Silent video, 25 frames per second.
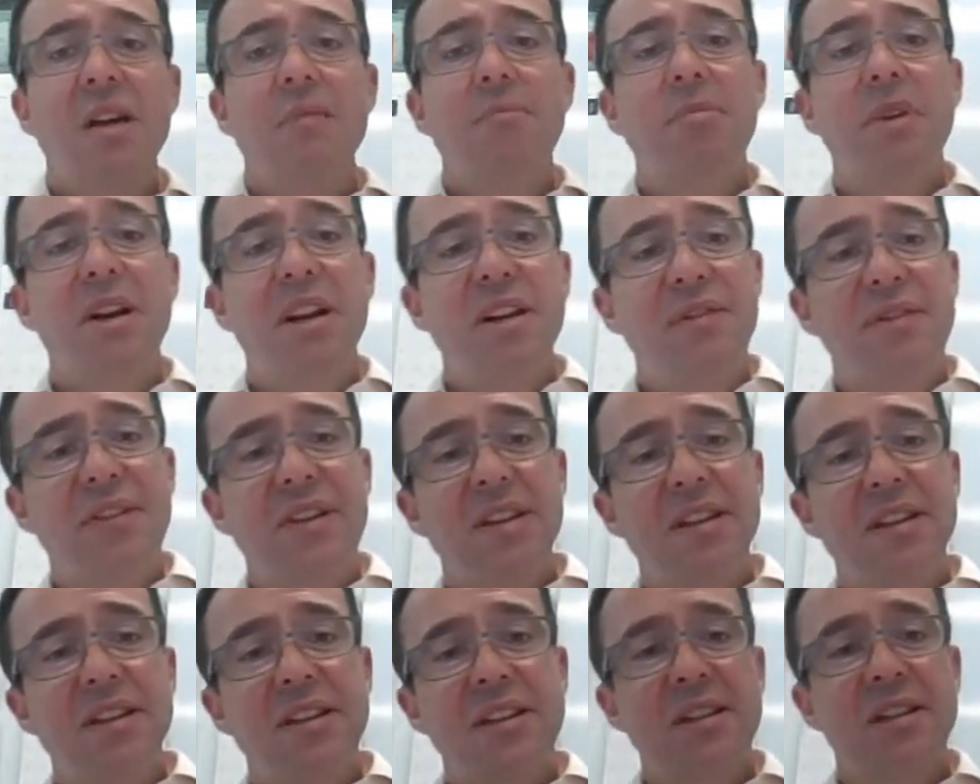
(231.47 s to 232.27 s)
But if
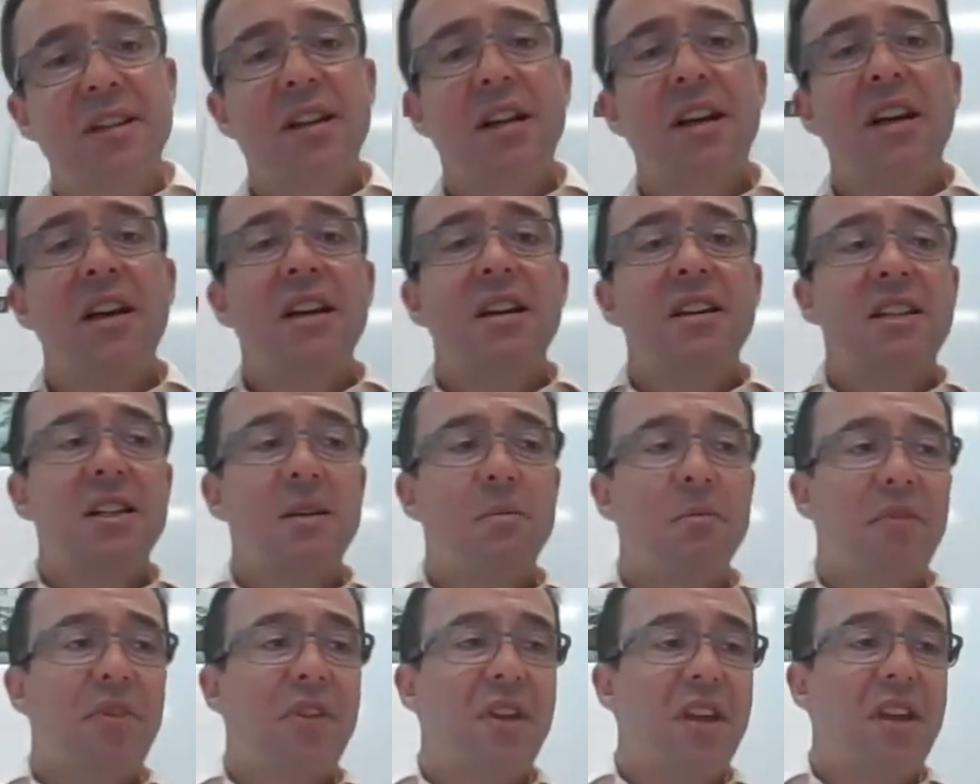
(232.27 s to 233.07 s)
it's
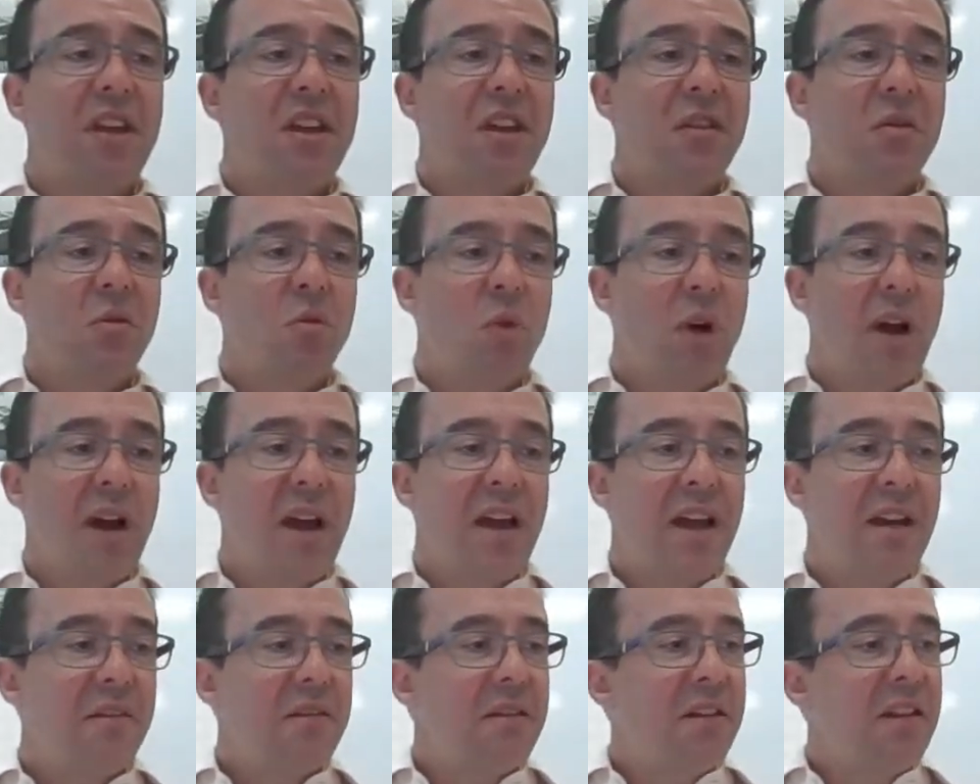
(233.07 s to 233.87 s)
something
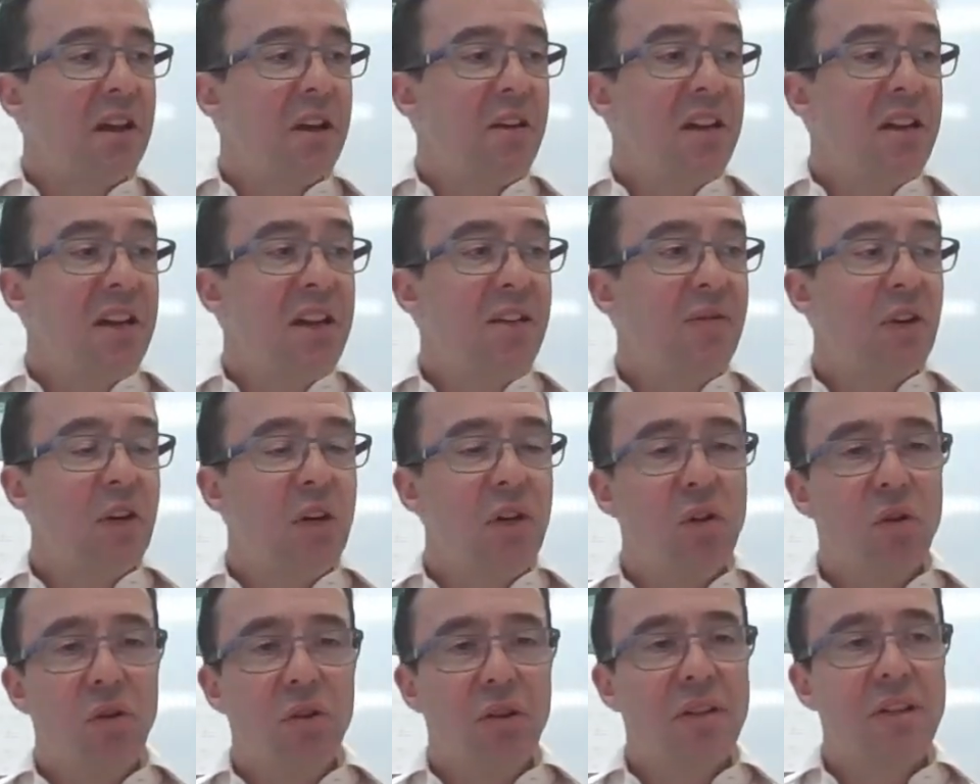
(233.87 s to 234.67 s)
where you know, it even
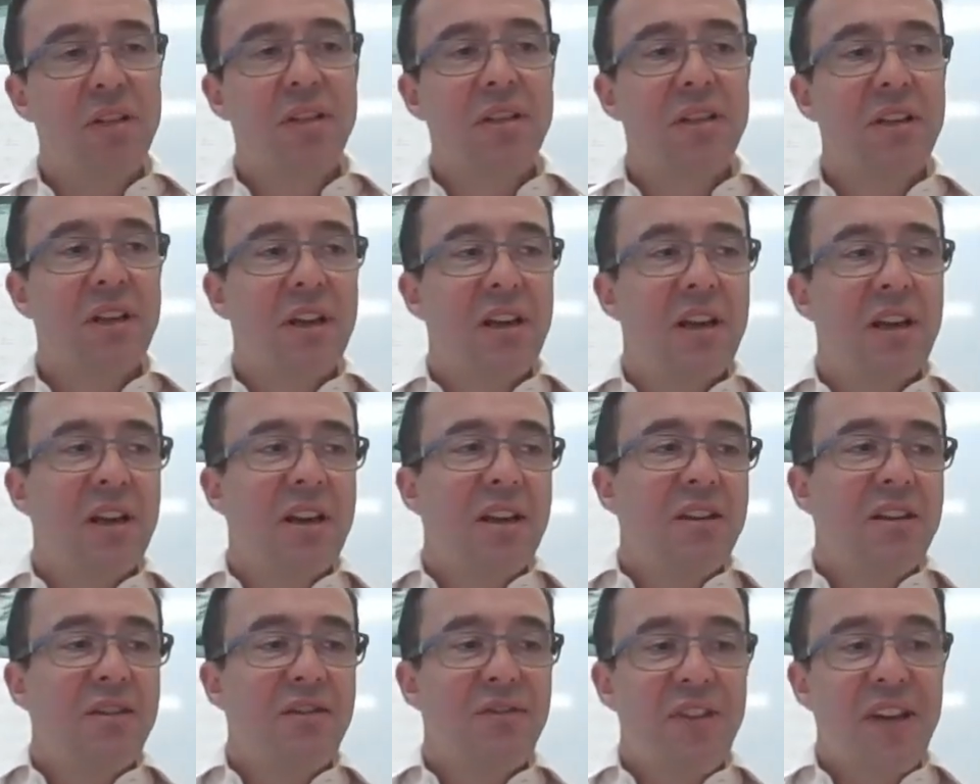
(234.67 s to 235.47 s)
looks
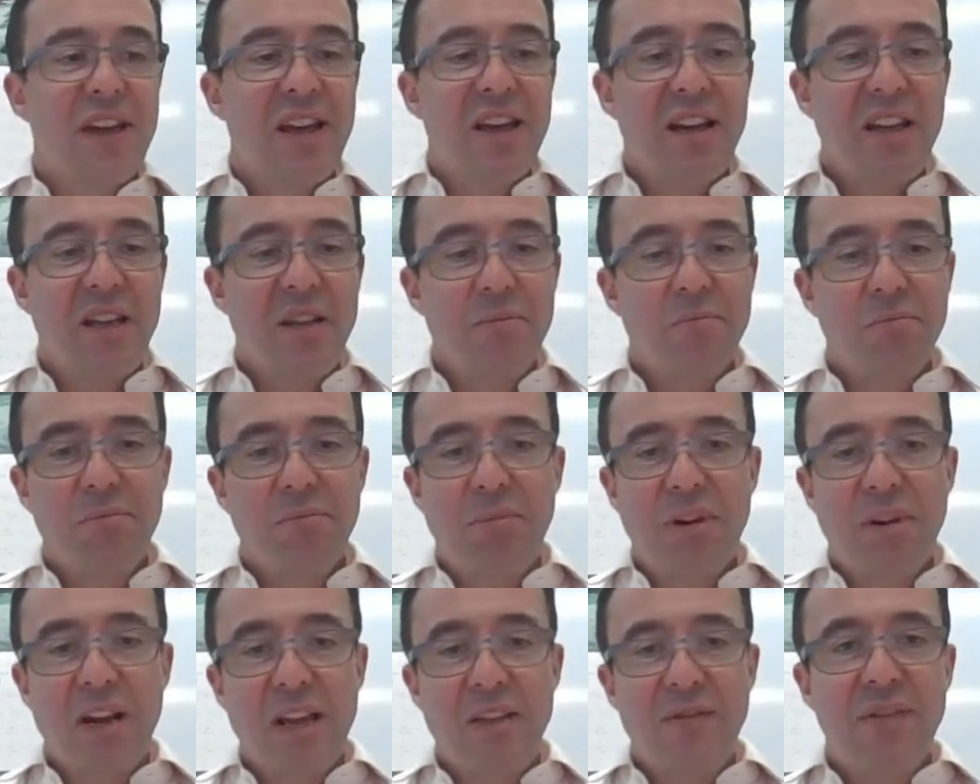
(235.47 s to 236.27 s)
fairly
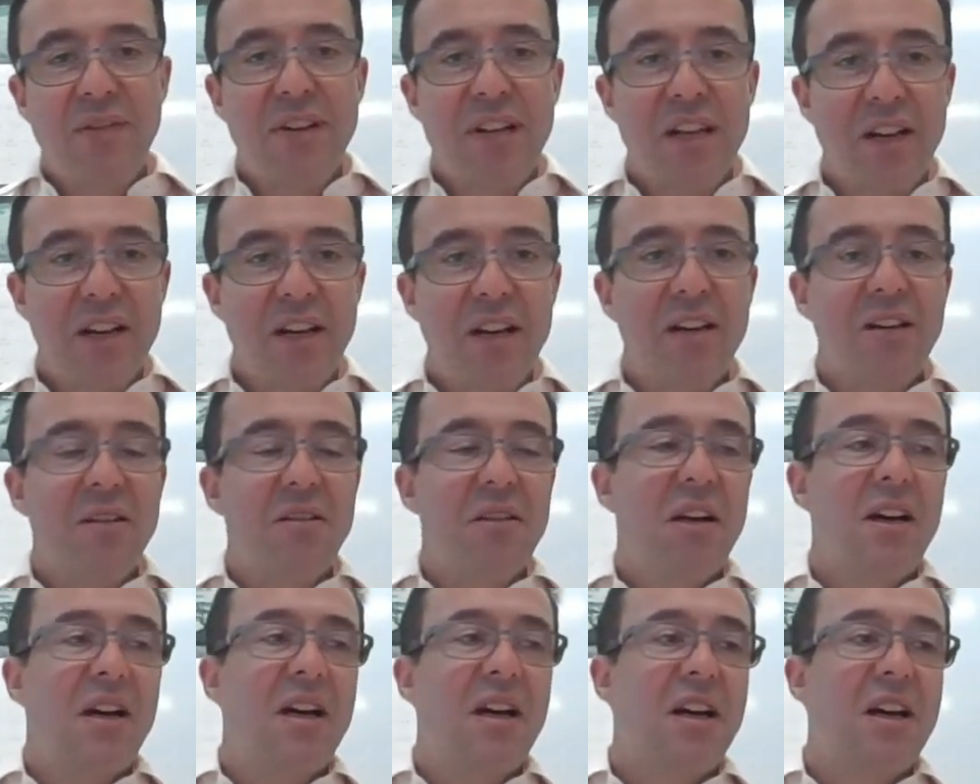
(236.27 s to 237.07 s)
plain vanilla,
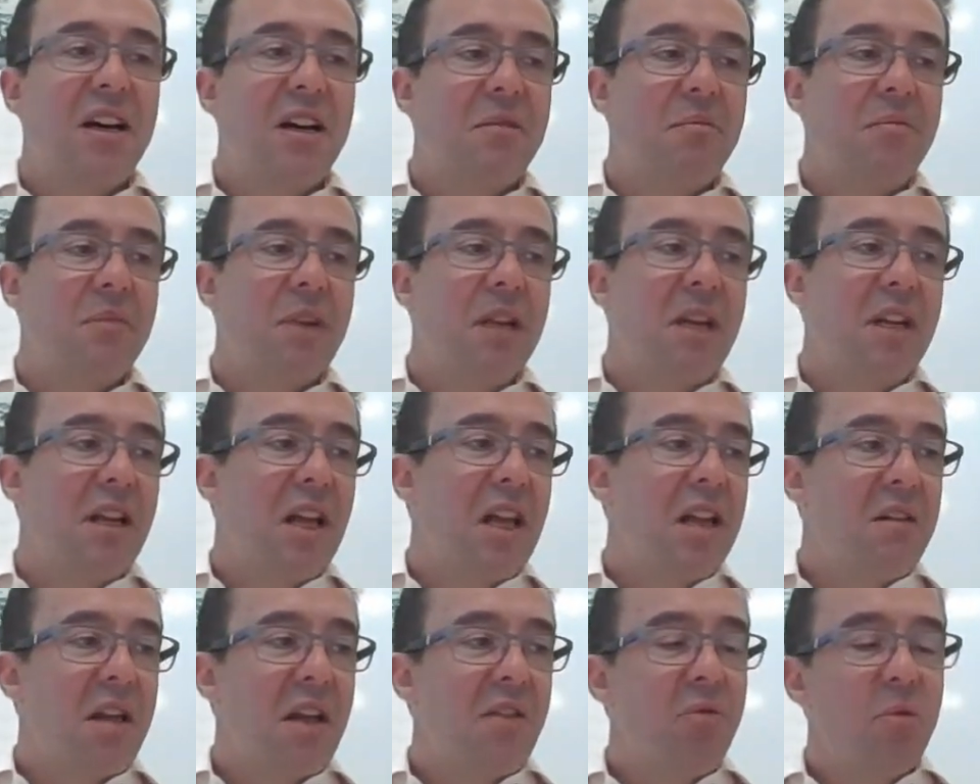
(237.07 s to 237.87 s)
um, it,
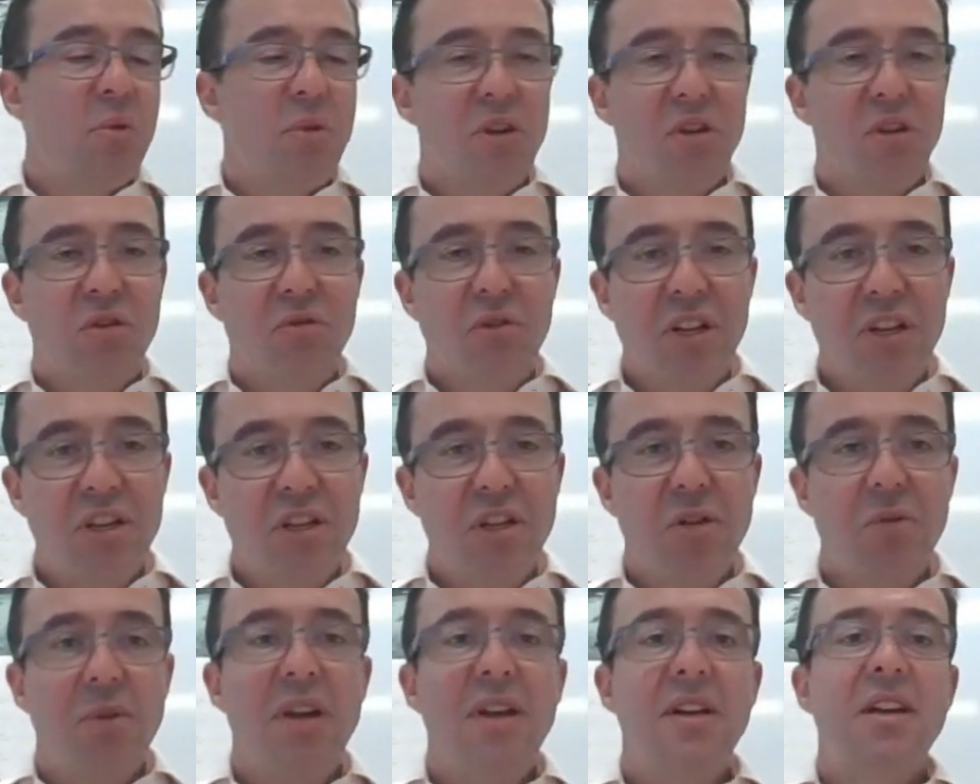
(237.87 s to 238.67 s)
it, everybody agrees
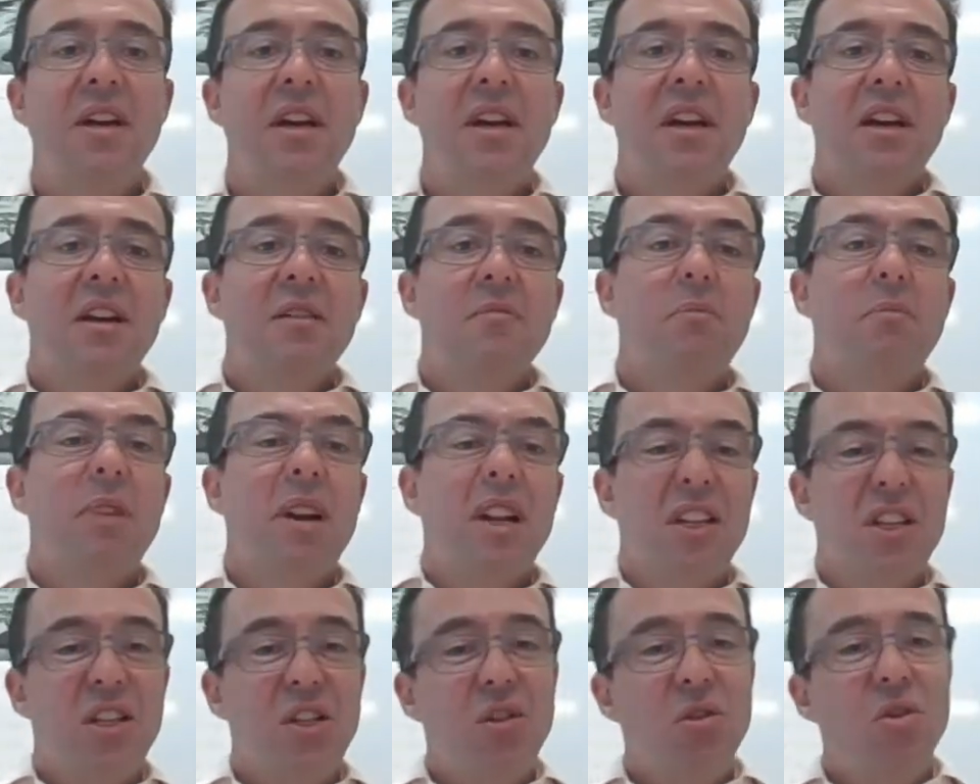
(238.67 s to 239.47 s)
to it, but
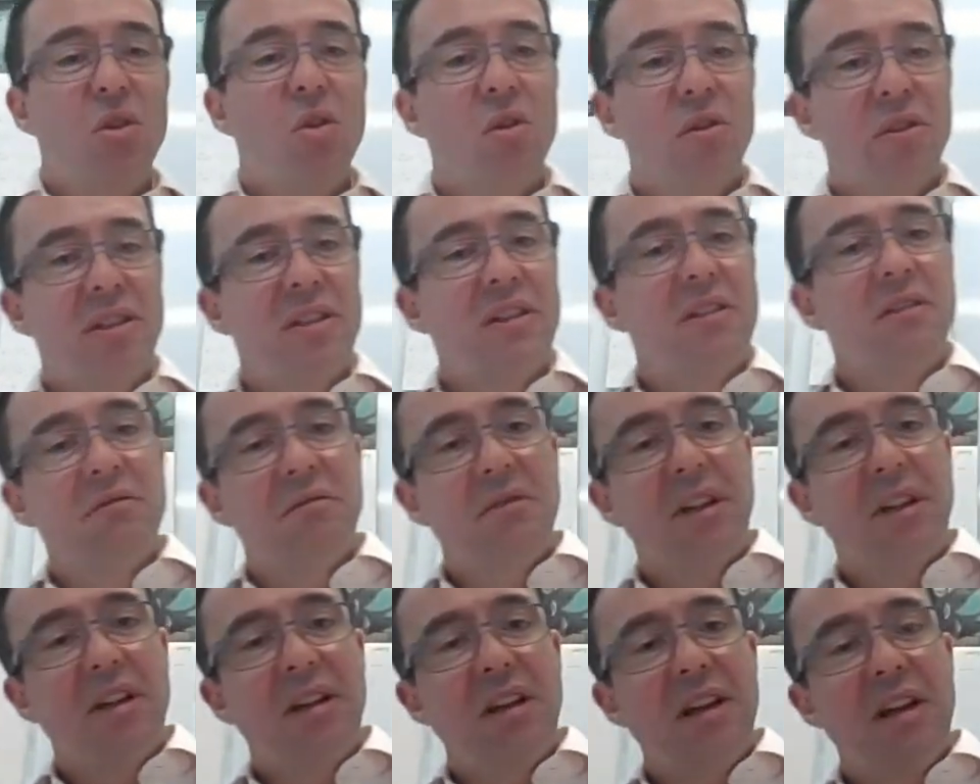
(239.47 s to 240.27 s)
it's not
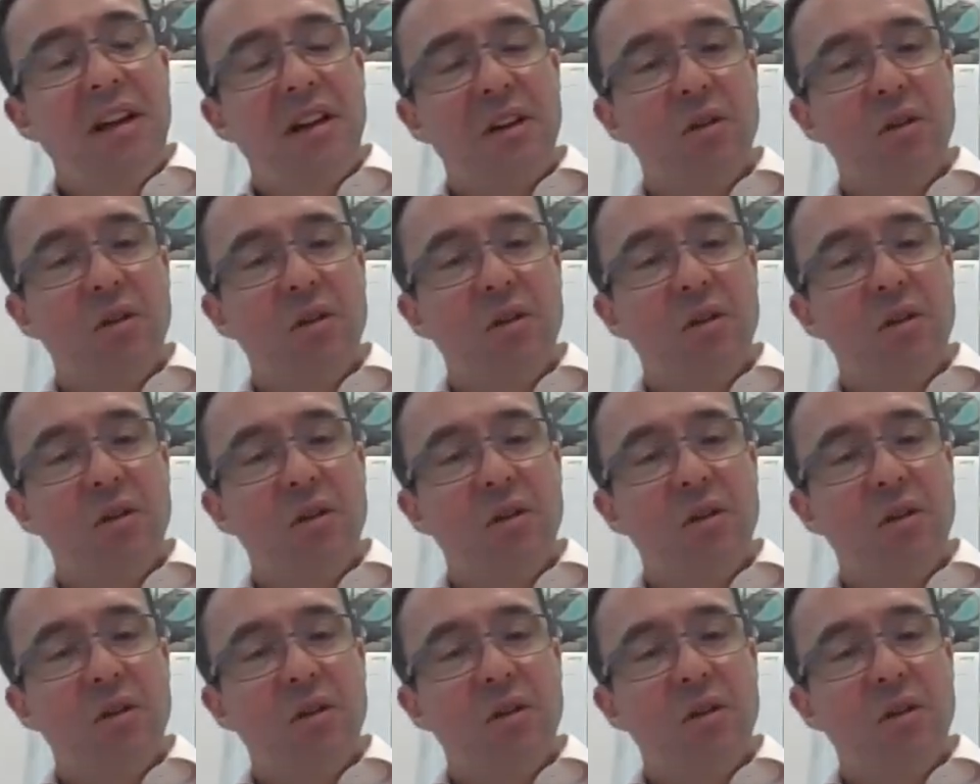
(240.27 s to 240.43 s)
in